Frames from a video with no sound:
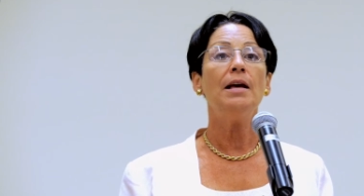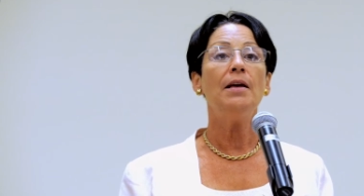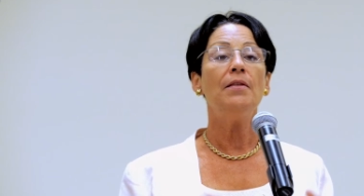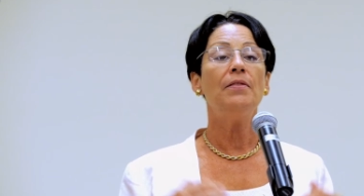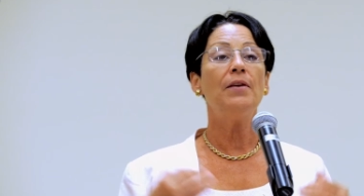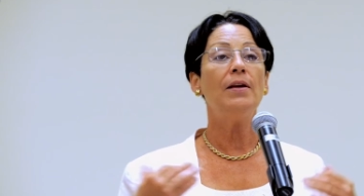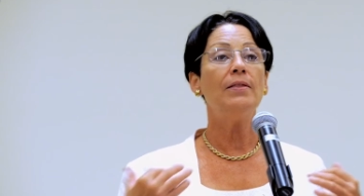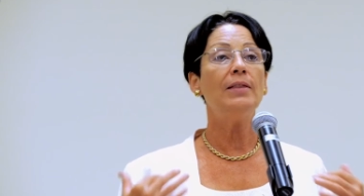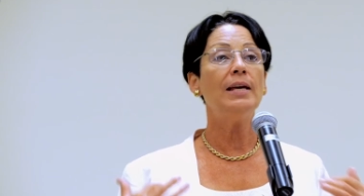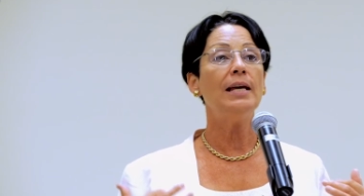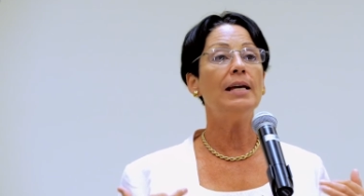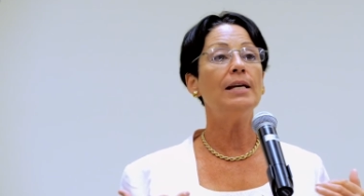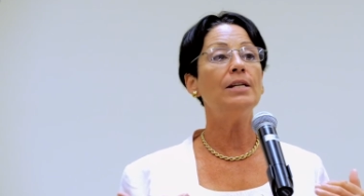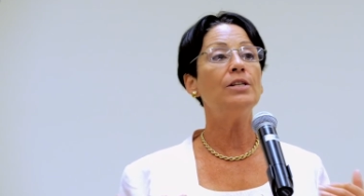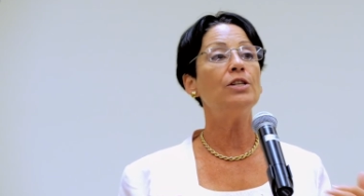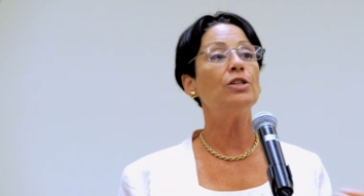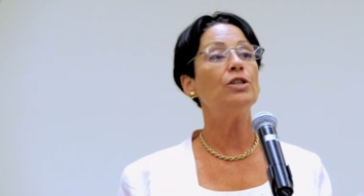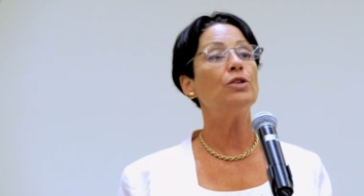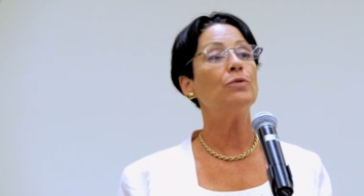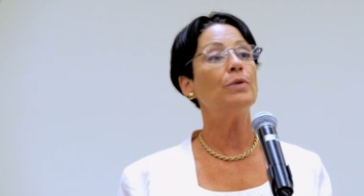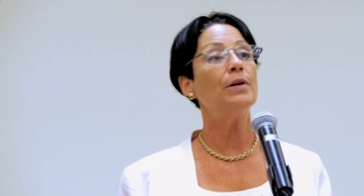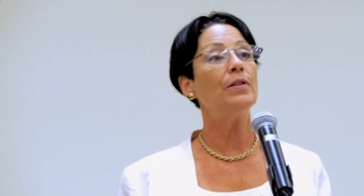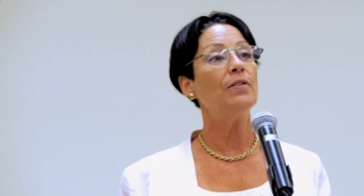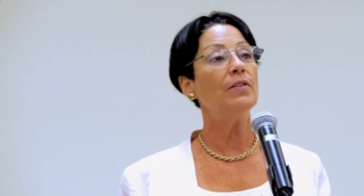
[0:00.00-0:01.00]
than the
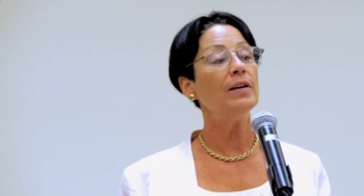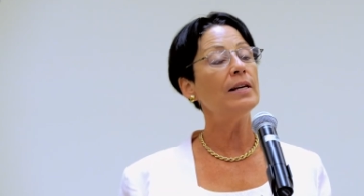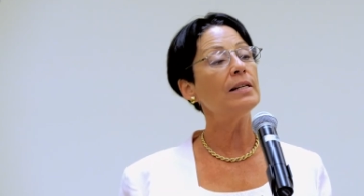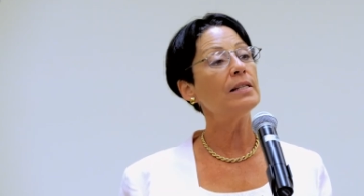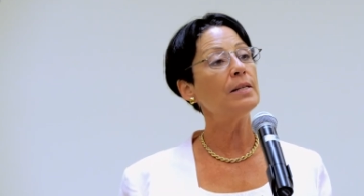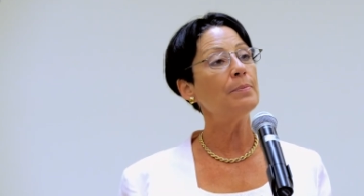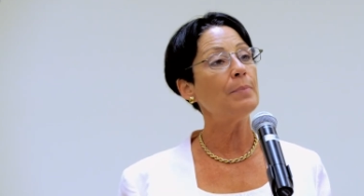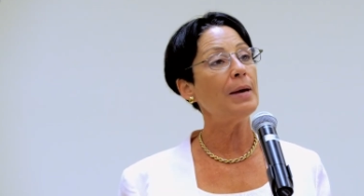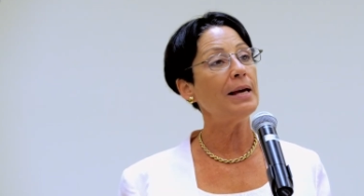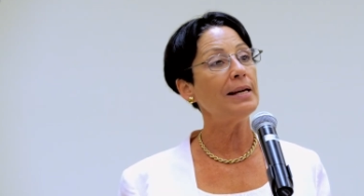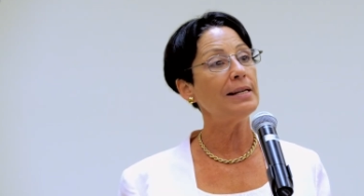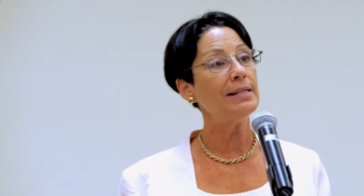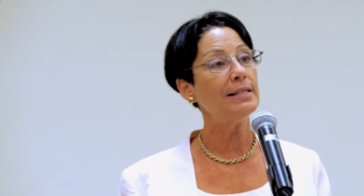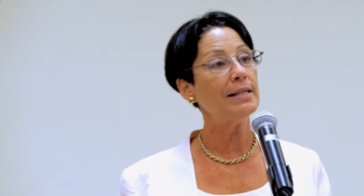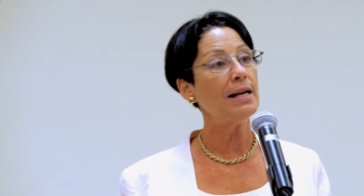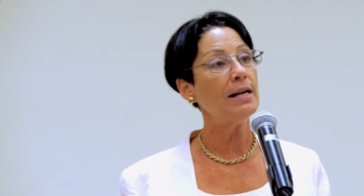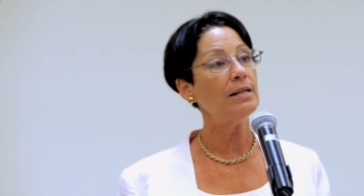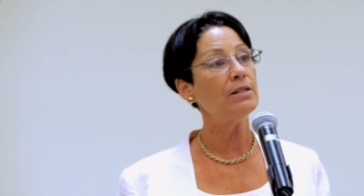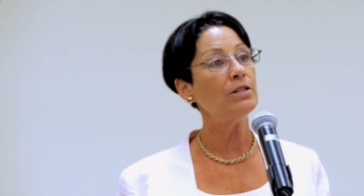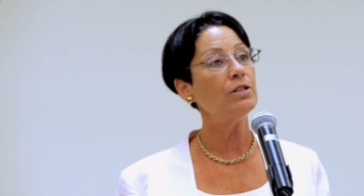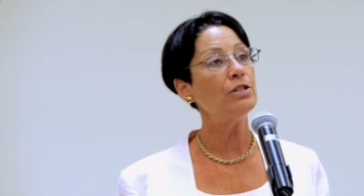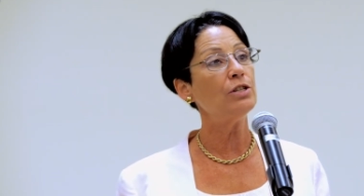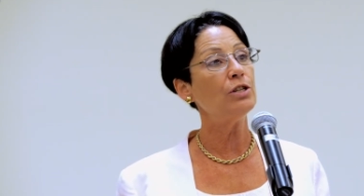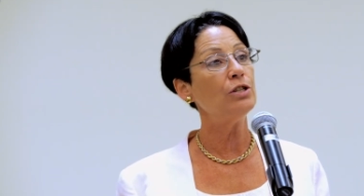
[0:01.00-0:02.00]
industry thinks makes
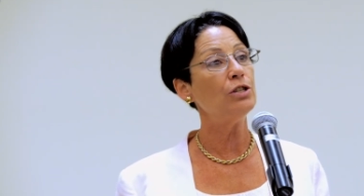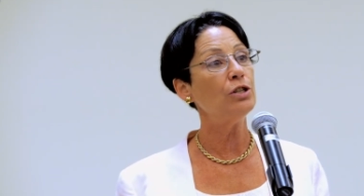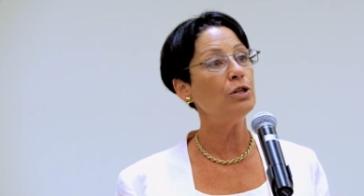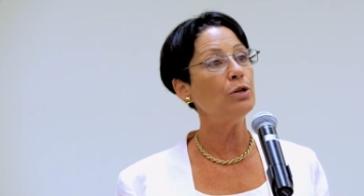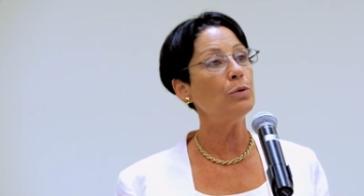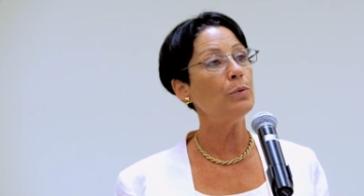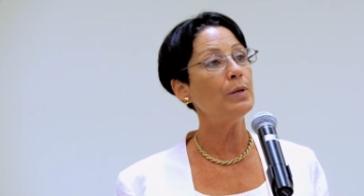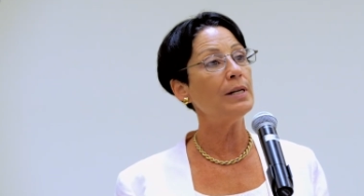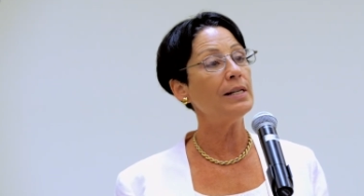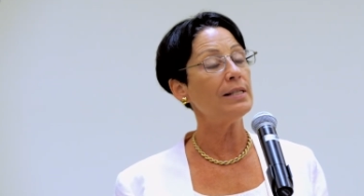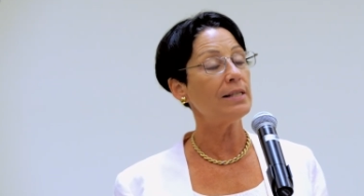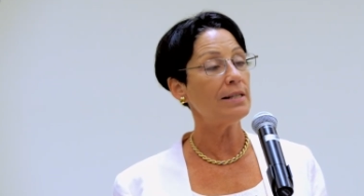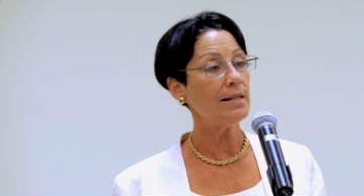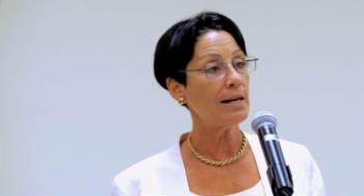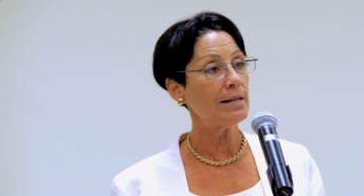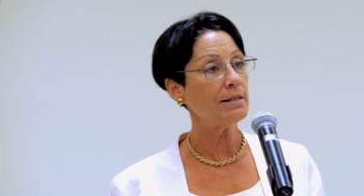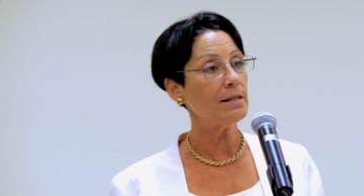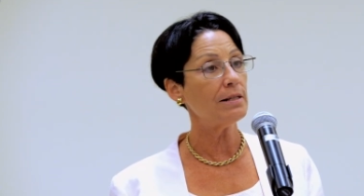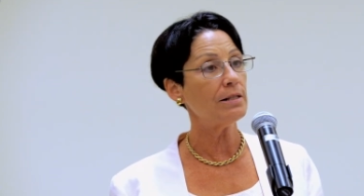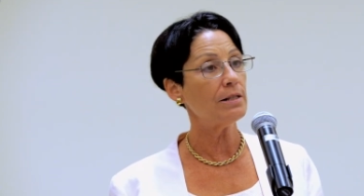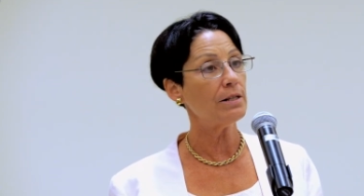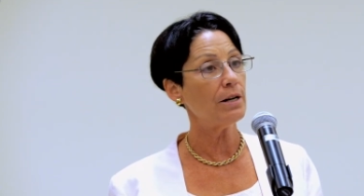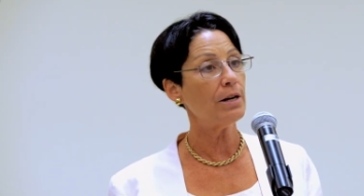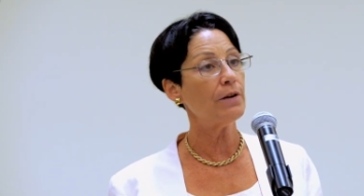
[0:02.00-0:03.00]
sense to do and is
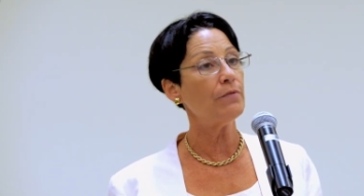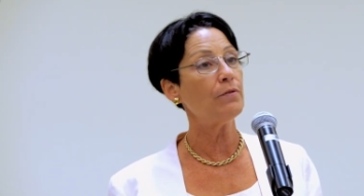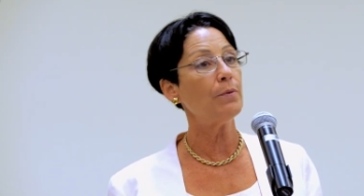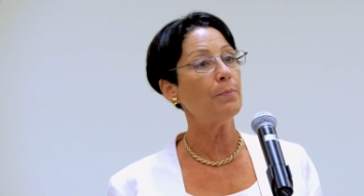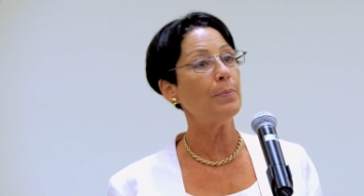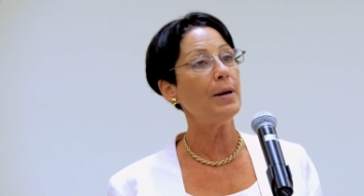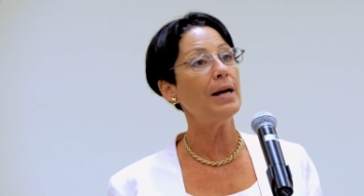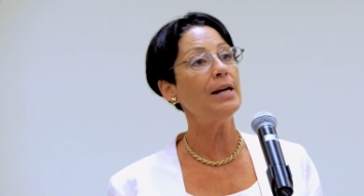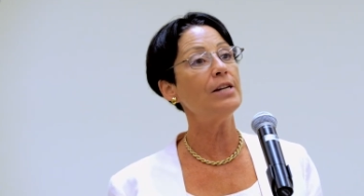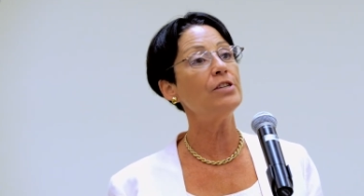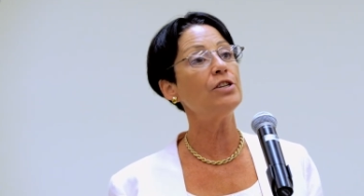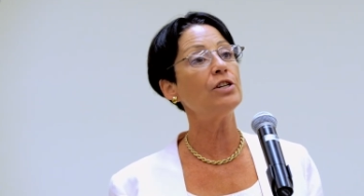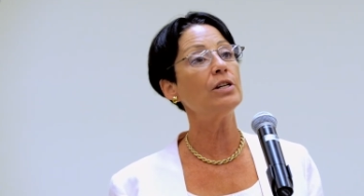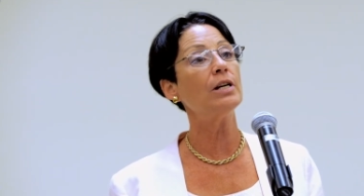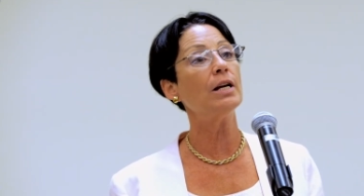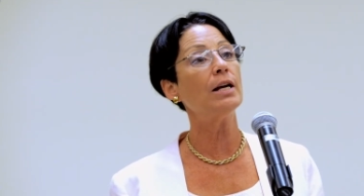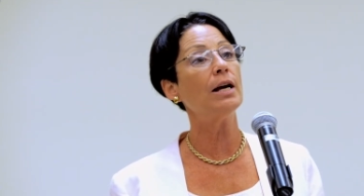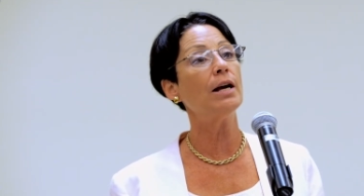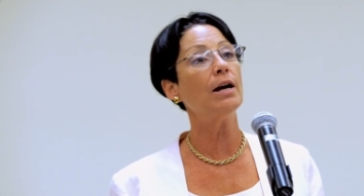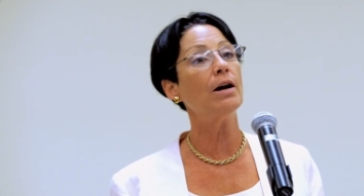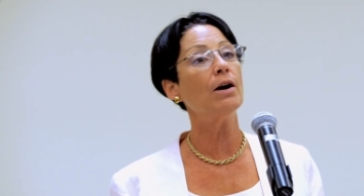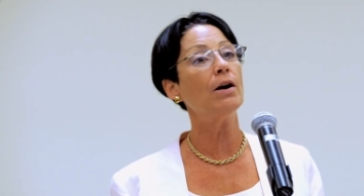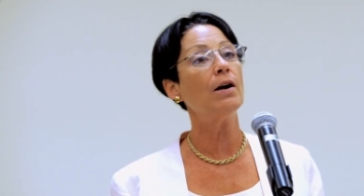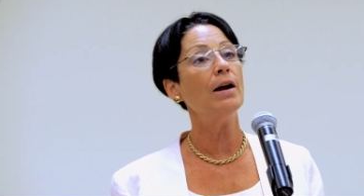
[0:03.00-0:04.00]
necessary for patient
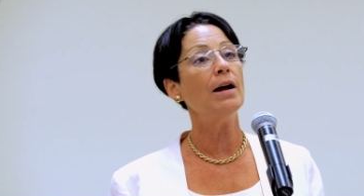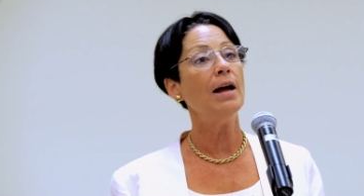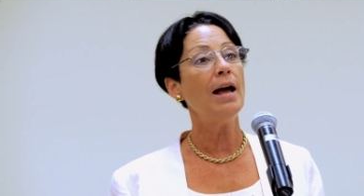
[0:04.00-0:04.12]
care.